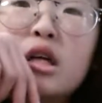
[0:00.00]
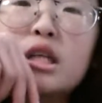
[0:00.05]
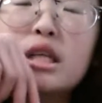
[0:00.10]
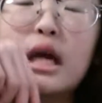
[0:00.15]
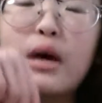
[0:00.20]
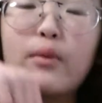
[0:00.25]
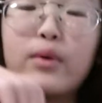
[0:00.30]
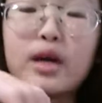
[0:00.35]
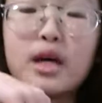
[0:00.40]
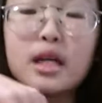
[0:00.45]

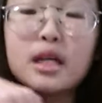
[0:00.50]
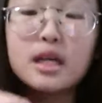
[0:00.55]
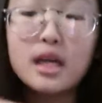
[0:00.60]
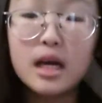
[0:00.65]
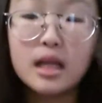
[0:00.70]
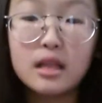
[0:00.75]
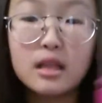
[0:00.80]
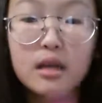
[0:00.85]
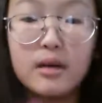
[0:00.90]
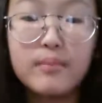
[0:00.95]
yeah, we're gonna
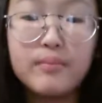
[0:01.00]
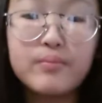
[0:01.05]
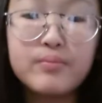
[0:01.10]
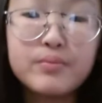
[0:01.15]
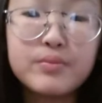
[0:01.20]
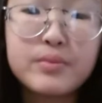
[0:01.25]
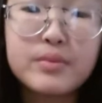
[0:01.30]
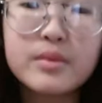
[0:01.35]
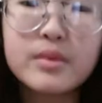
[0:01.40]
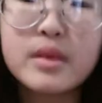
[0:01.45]
cut them.
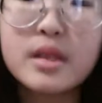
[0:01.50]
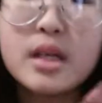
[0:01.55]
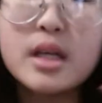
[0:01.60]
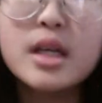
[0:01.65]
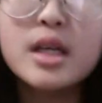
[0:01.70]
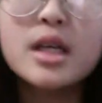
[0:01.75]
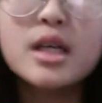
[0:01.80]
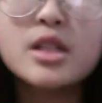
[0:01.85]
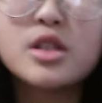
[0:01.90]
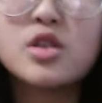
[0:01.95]

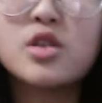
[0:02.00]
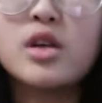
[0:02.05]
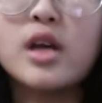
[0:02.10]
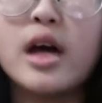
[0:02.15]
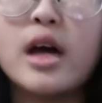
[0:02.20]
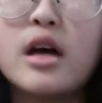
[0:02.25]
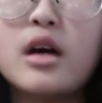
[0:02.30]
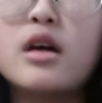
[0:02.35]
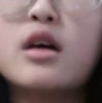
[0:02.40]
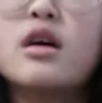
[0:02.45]
So
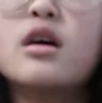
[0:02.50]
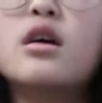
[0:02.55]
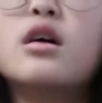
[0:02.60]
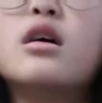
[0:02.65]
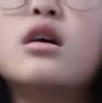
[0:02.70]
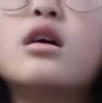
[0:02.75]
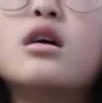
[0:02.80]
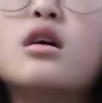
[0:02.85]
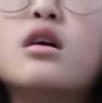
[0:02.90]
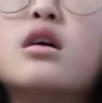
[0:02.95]
yeah.
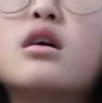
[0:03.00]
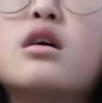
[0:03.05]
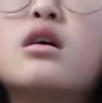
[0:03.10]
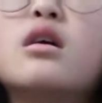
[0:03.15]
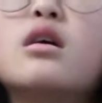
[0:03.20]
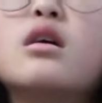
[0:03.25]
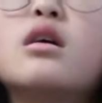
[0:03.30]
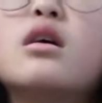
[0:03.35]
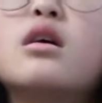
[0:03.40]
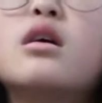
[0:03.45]

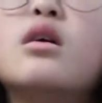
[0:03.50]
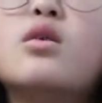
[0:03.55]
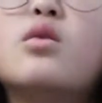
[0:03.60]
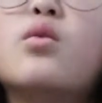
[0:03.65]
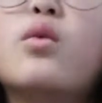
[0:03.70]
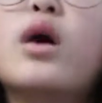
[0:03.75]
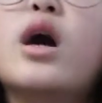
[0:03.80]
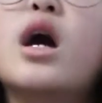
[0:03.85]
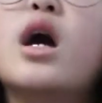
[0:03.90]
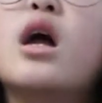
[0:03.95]

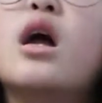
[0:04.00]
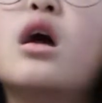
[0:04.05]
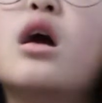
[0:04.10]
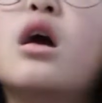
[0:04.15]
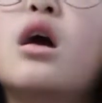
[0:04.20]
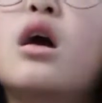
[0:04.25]
What?